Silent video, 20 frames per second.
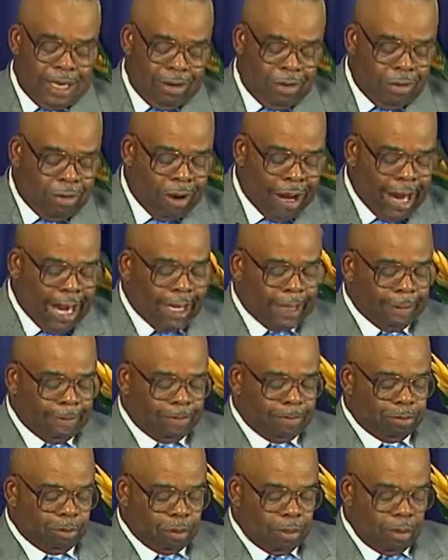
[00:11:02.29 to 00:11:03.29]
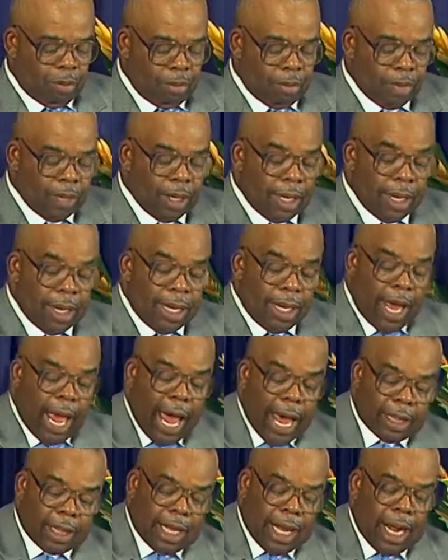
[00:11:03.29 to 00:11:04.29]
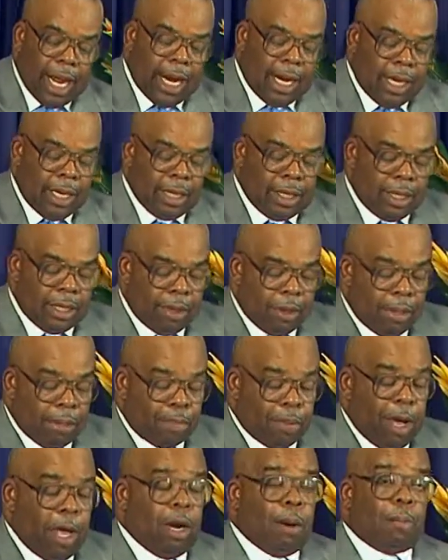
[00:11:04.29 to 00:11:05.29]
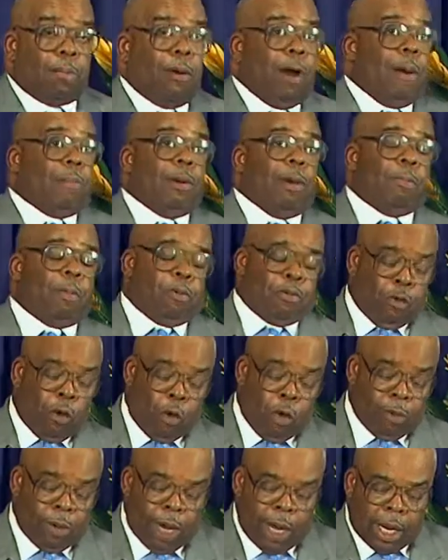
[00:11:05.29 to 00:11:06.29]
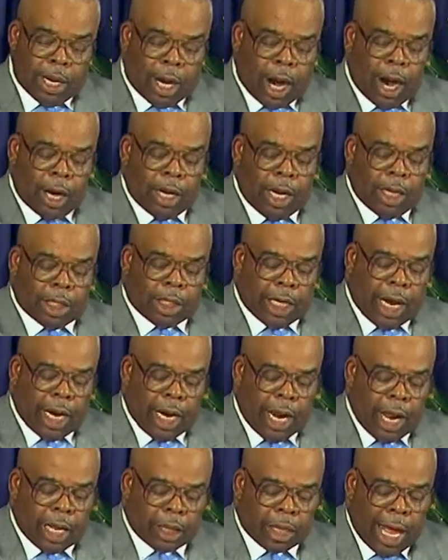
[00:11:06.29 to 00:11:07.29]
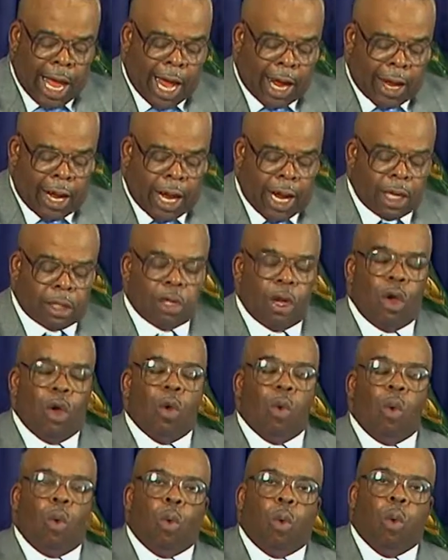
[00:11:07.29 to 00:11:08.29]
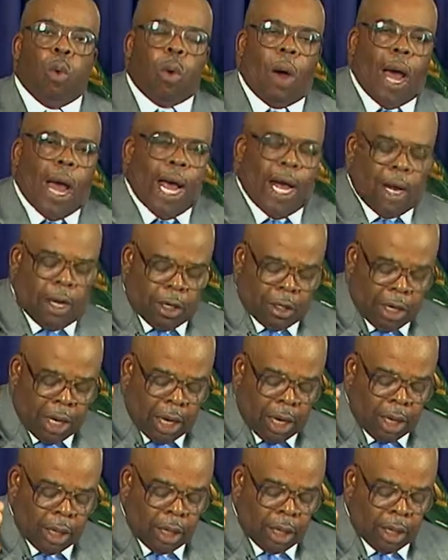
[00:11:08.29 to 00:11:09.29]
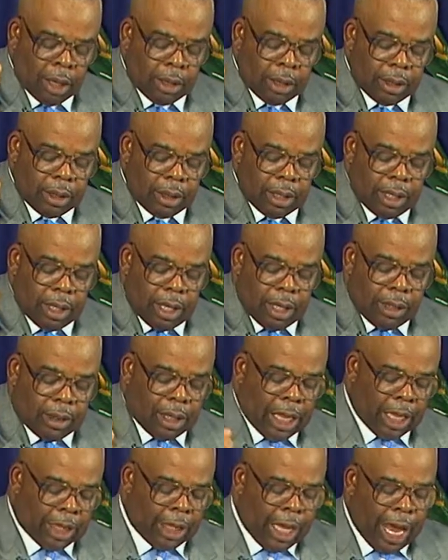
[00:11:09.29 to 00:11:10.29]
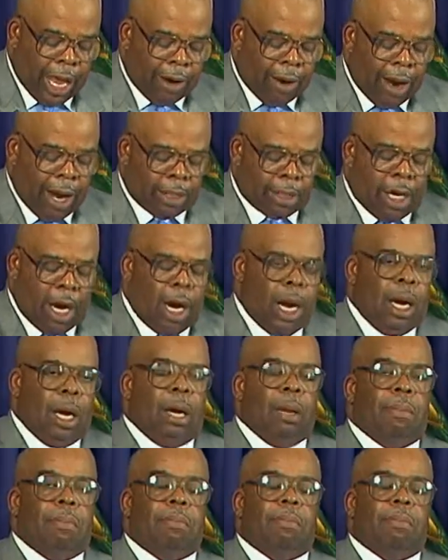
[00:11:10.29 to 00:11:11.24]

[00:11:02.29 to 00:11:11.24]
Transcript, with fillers: Well, and then Peter promptly performed. Cornelius said, and thou hast well done that thou art come.